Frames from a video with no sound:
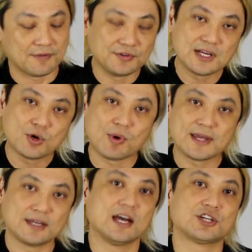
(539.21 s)
If you didn't
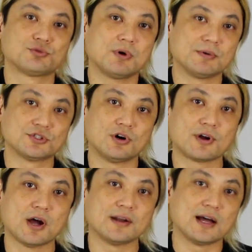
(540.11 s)
quite catch what was
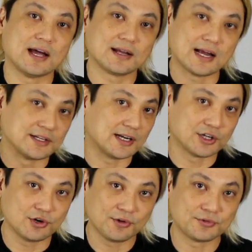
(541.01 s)
going on, I can kind
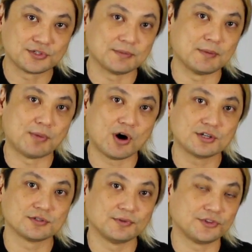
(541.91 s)
of go through some of the
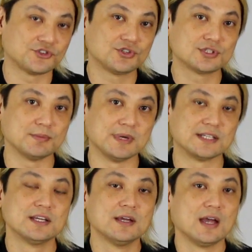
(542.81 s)
parts of what the system
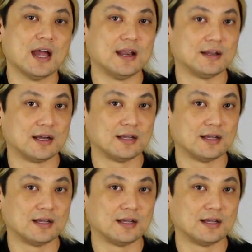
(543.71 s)
is and